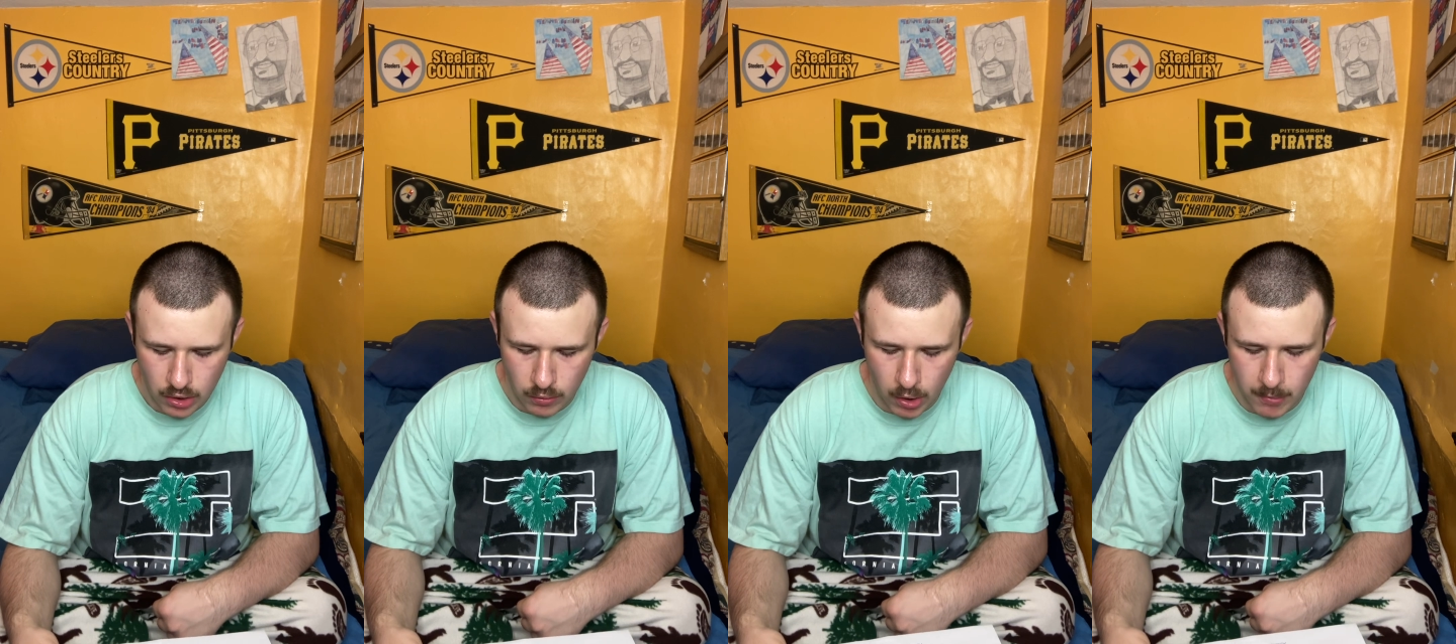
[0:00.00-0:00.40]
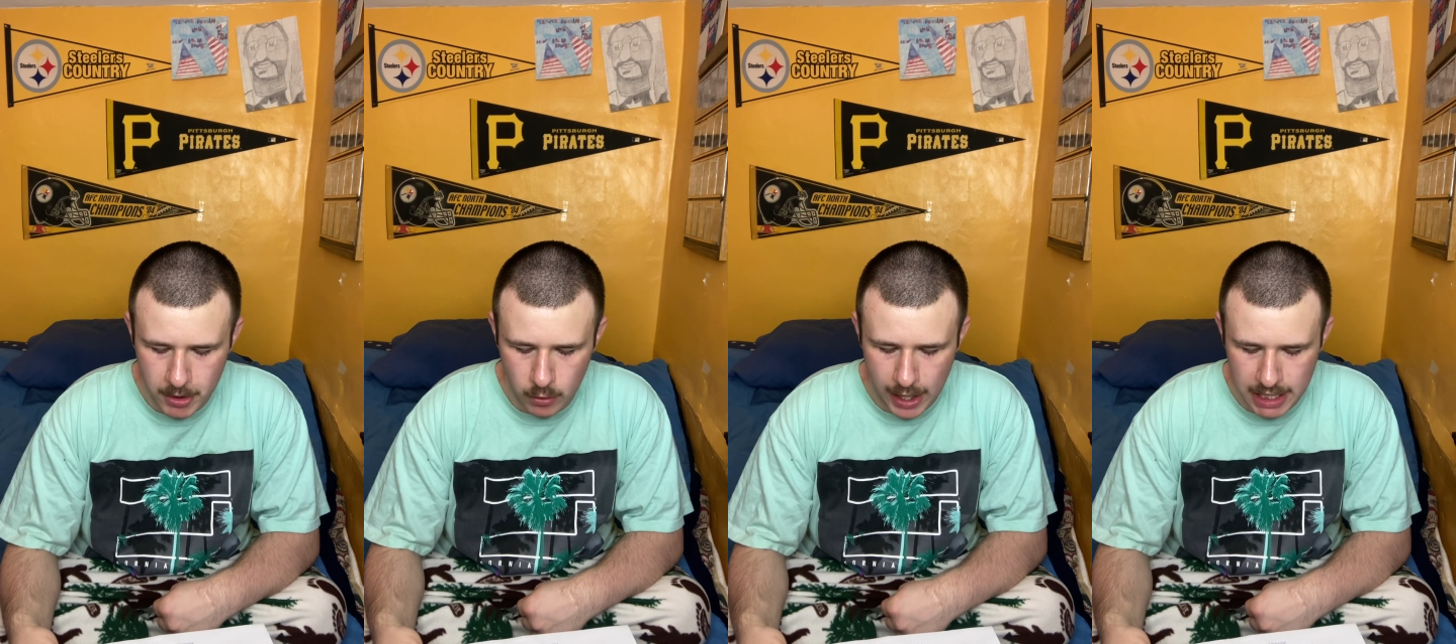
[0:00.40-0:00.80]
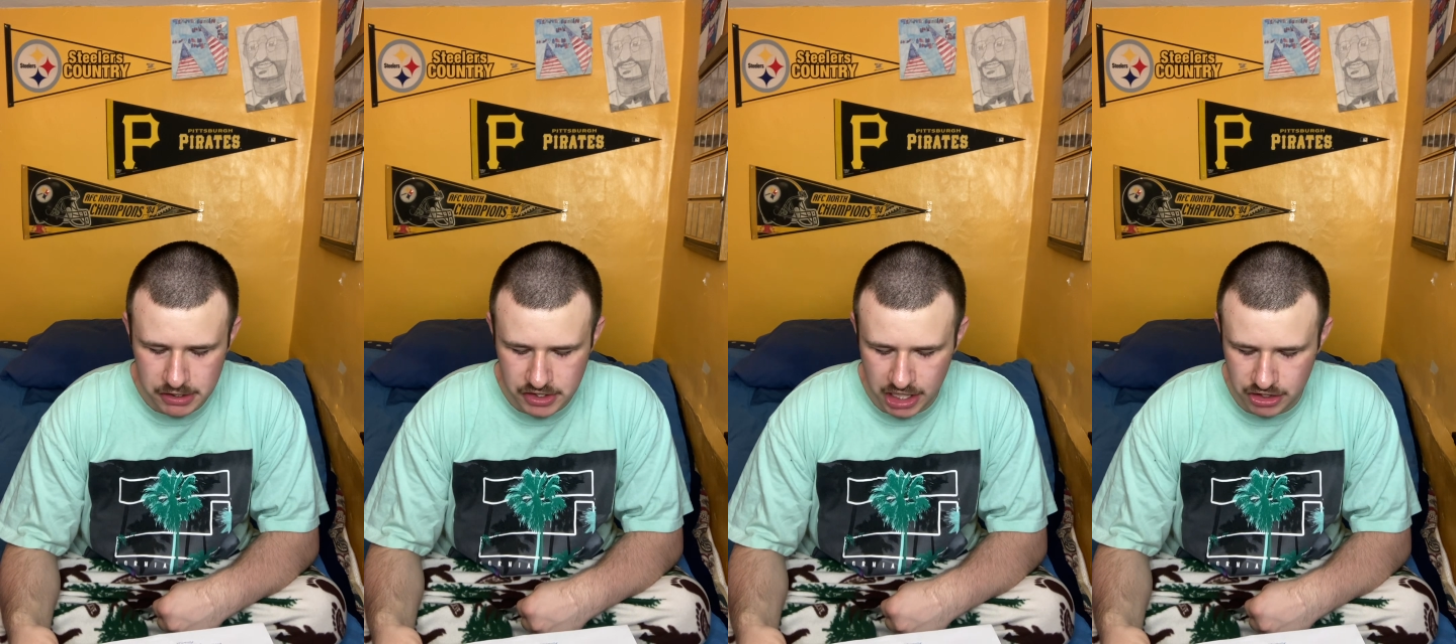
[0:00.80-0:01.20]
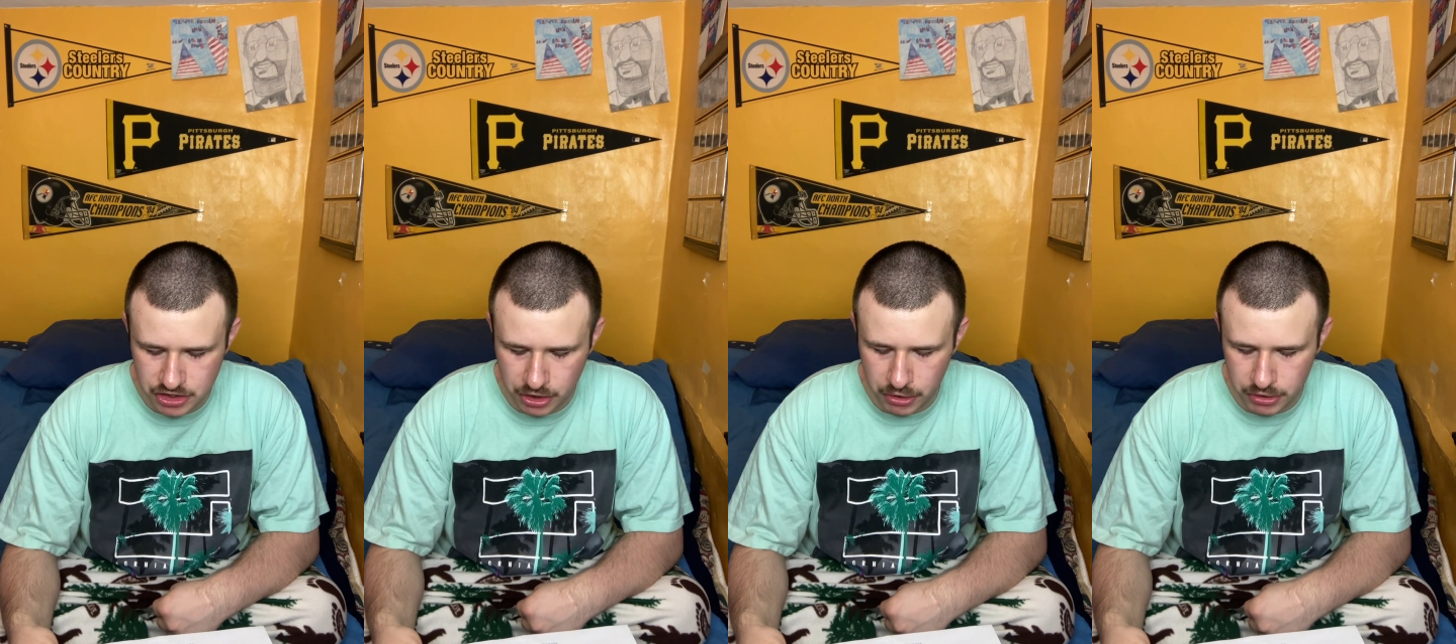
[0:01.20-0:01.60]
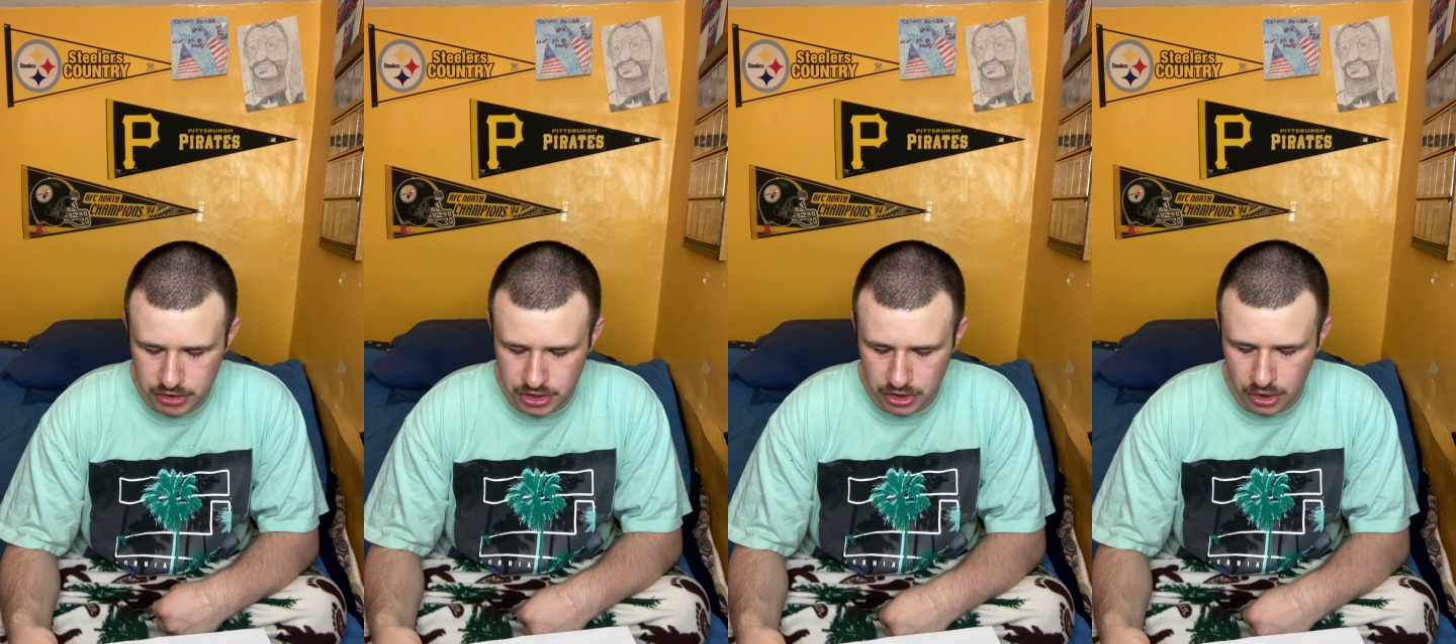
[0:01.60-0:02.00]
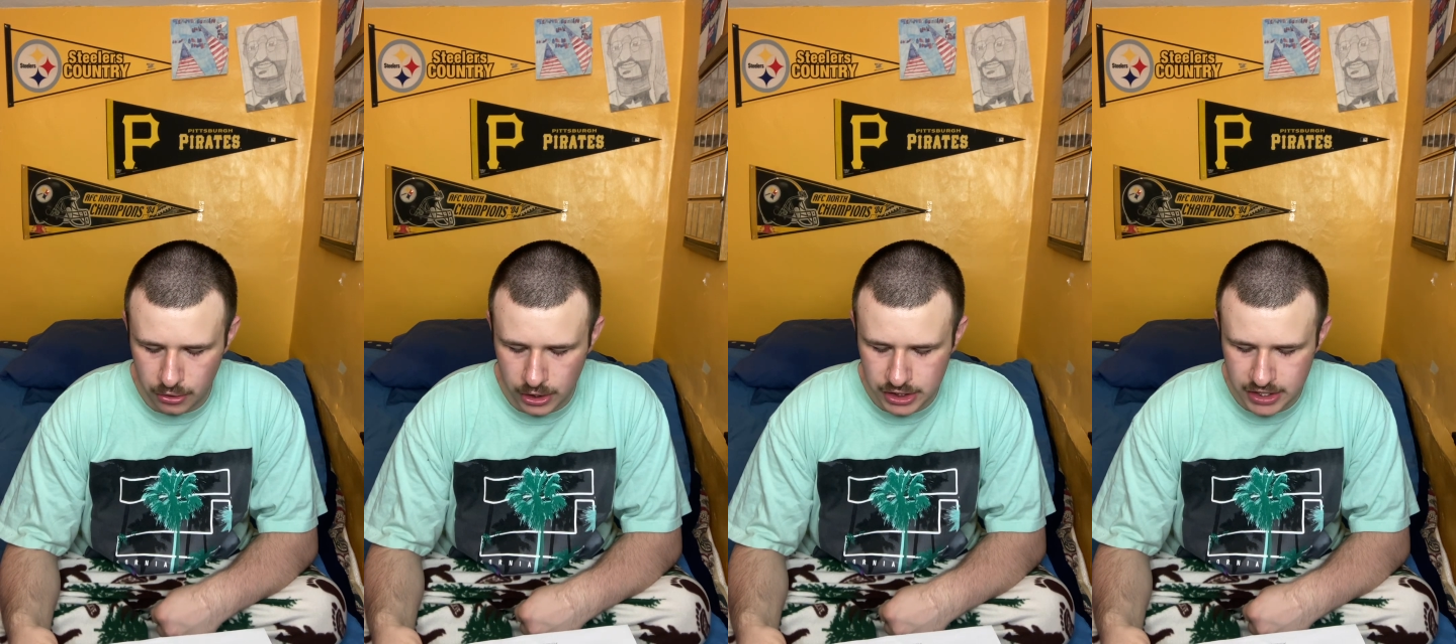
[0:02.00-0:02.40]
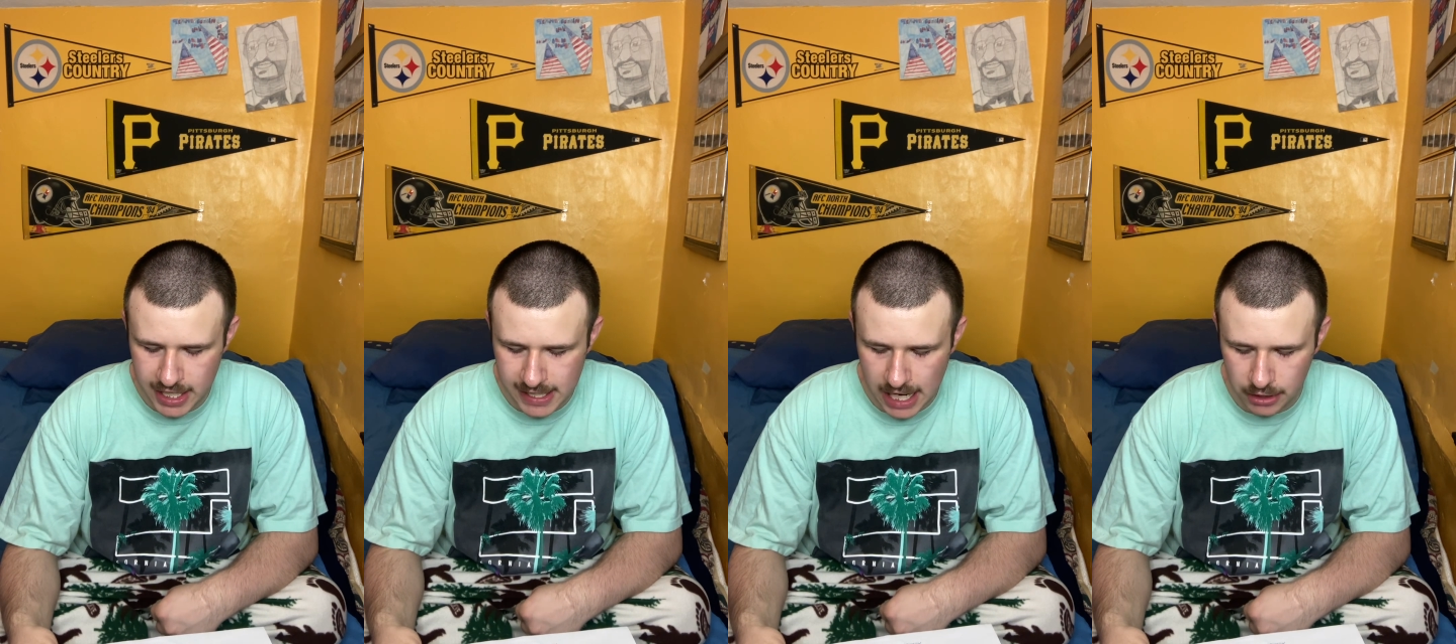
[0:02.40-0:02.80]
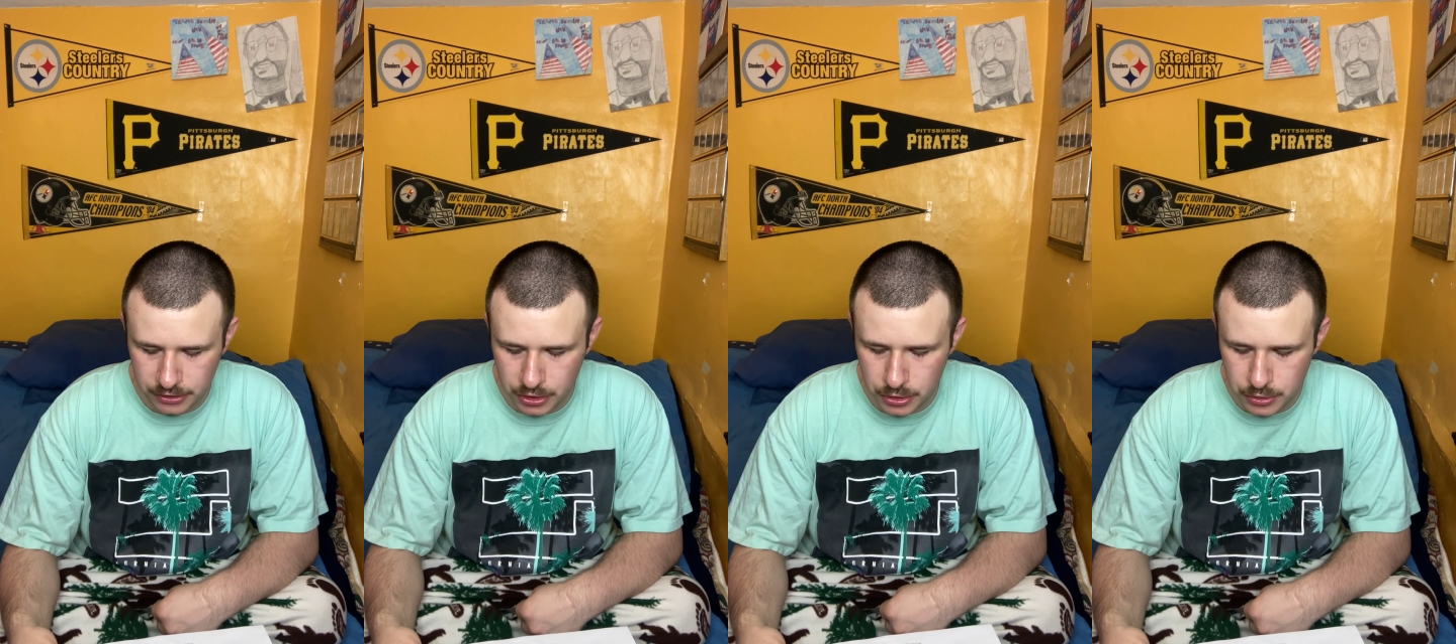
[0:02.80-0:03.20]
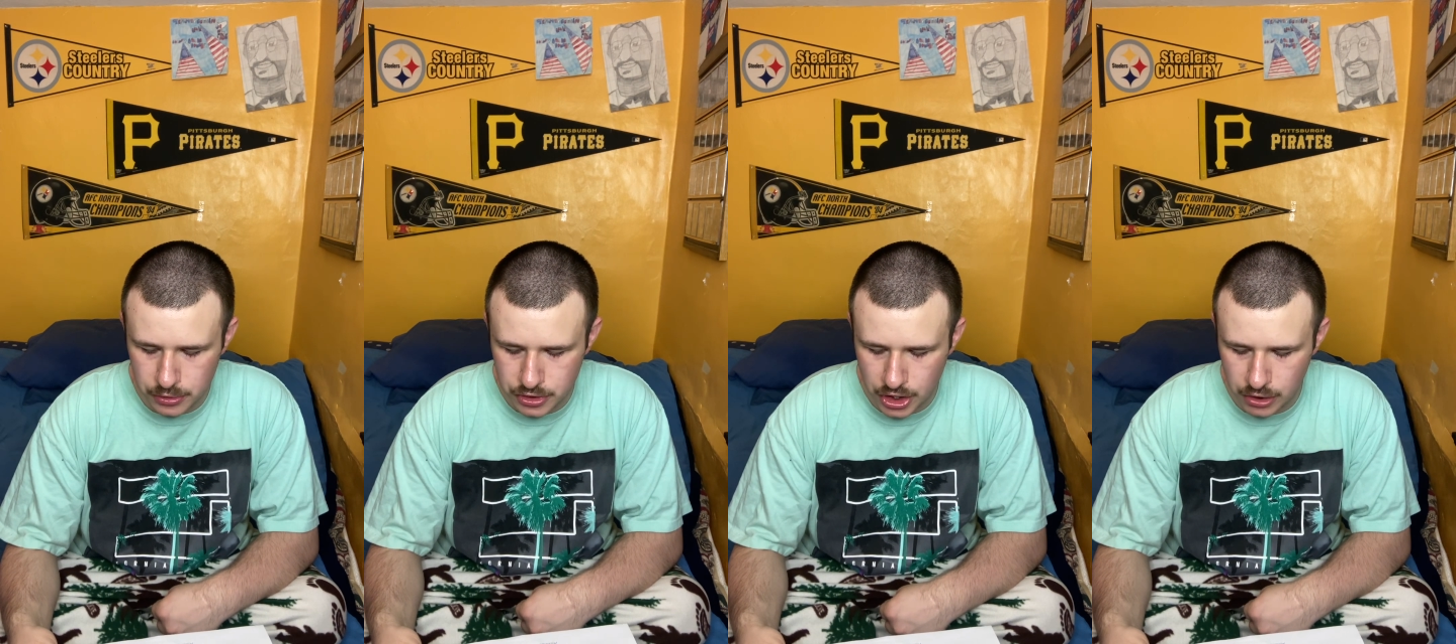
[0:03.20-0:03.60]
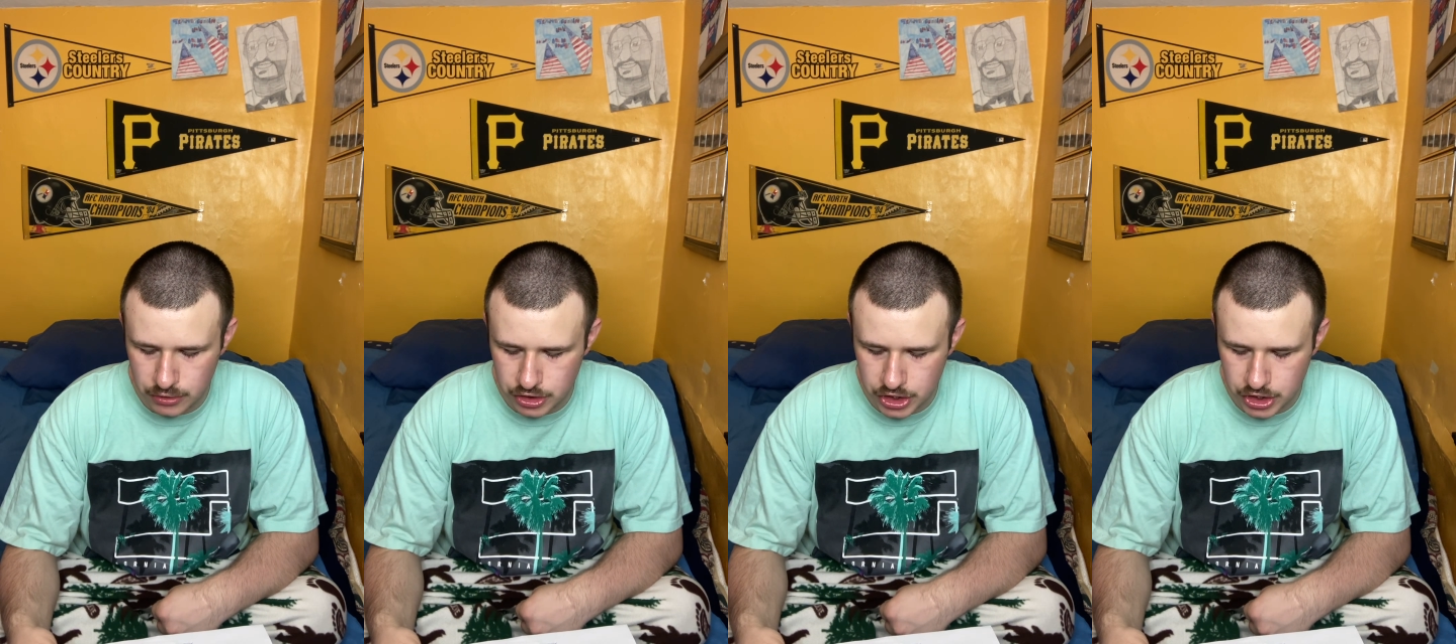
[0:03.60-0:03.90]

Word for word: Roman Reigns and Solo Sikoa take out the Usos.